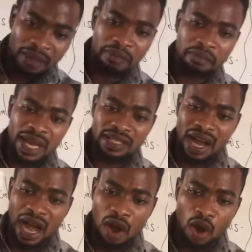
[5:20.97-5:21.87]

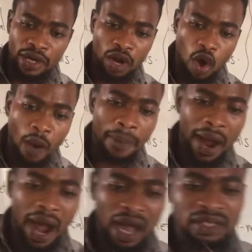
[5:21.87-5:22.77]
metal or the
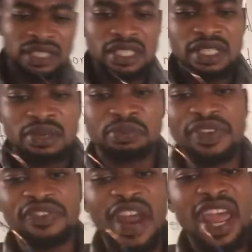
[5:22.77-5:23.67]
copper
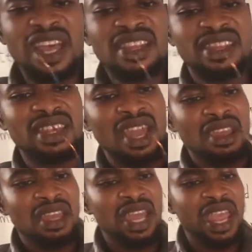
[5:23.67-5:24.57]

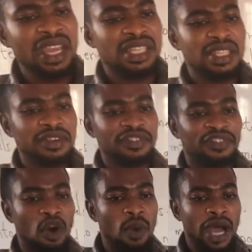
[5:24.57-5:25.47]
prevent it
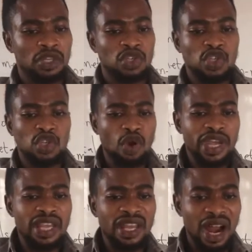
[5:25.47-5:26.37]
from what?
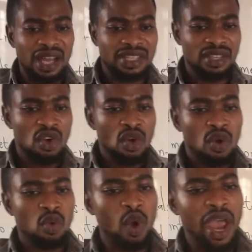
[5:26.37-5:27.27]
Shocking us
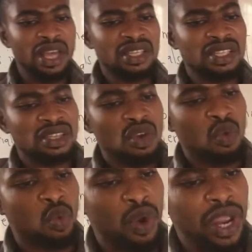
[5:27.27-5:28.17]
when
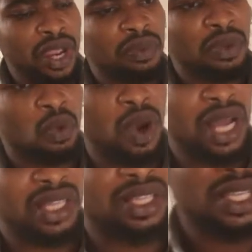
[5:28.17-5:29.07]
we what?